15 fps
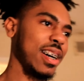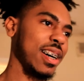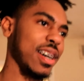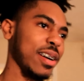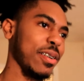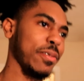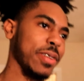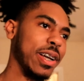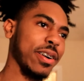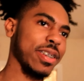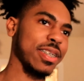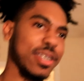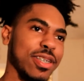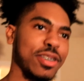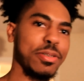Uh,
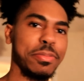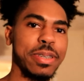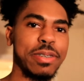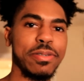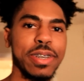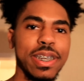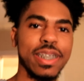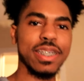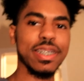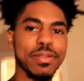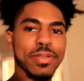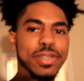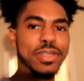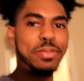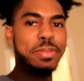vlog is gonna be very
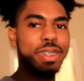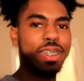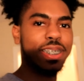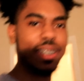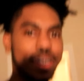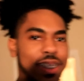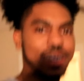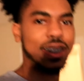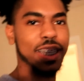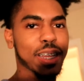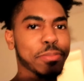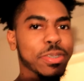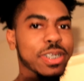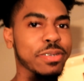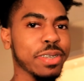difficult because this
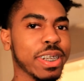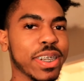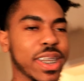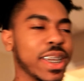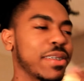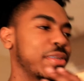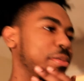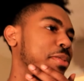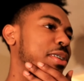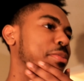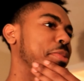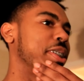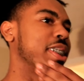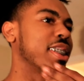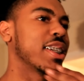camera is very heavy, bro.
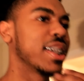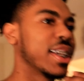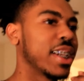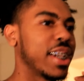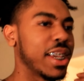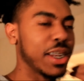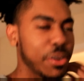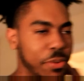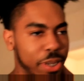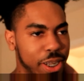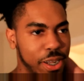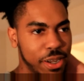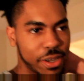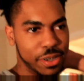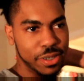But
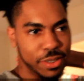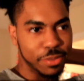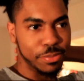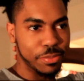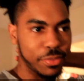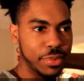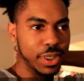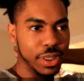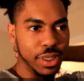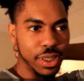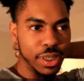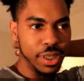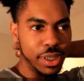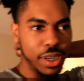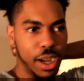anyway, um,
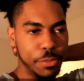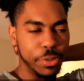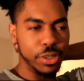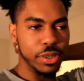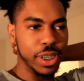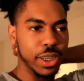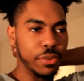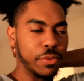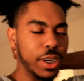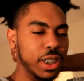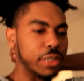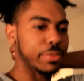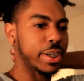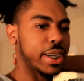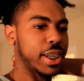yeah, I'm gonna go ahead and
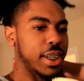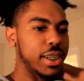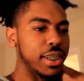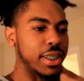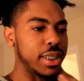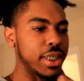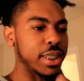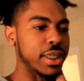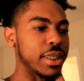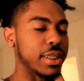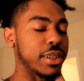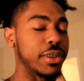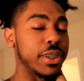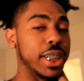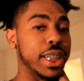wash my hair and
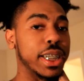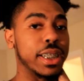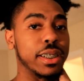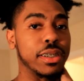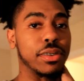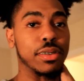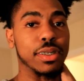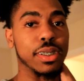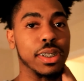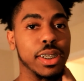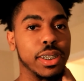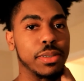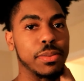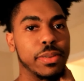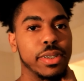then go ahead and go to
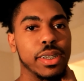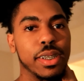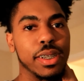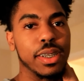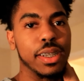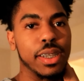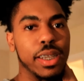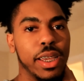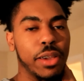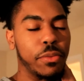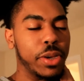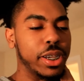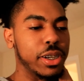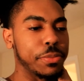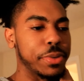sleep and
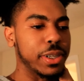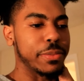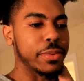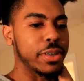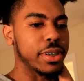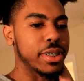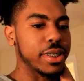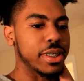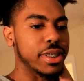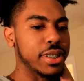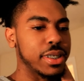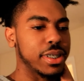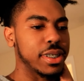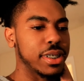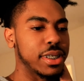wake up in the morning
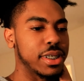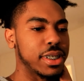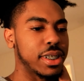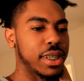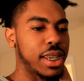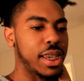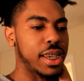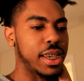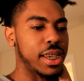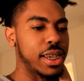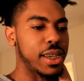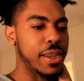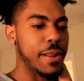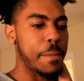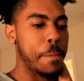
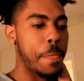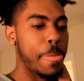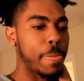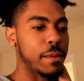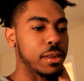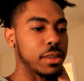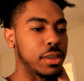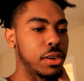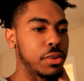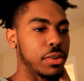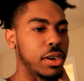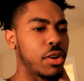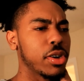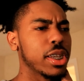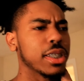and
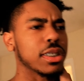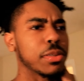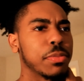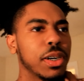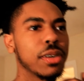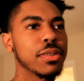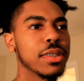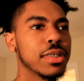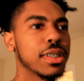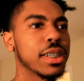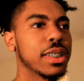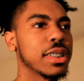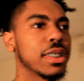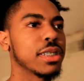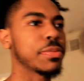go. Oh yeah, tomorrow
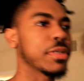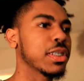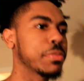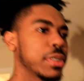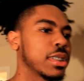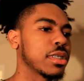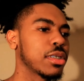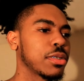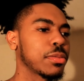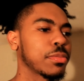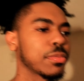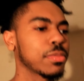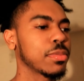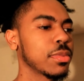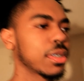it's supposed to be
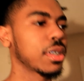some